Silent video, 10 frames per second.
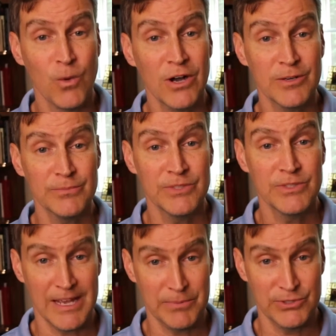Welcome to
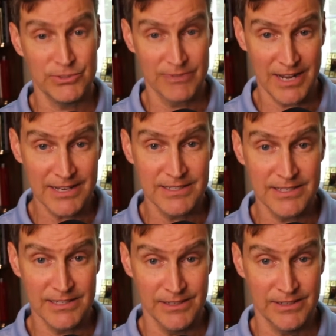episode
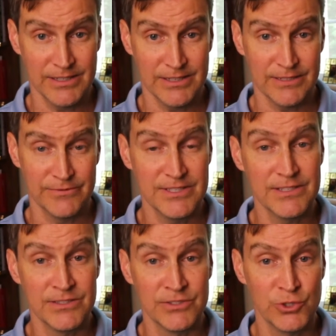19 of
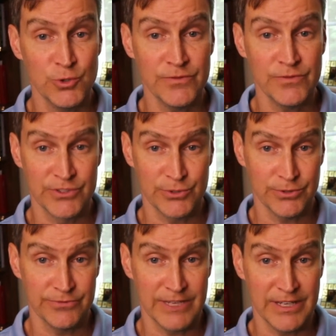season two of The Soul
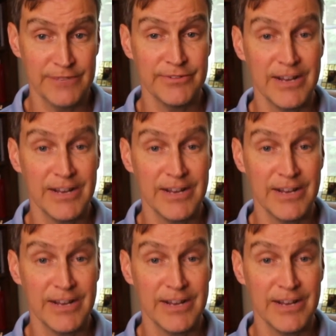of Life.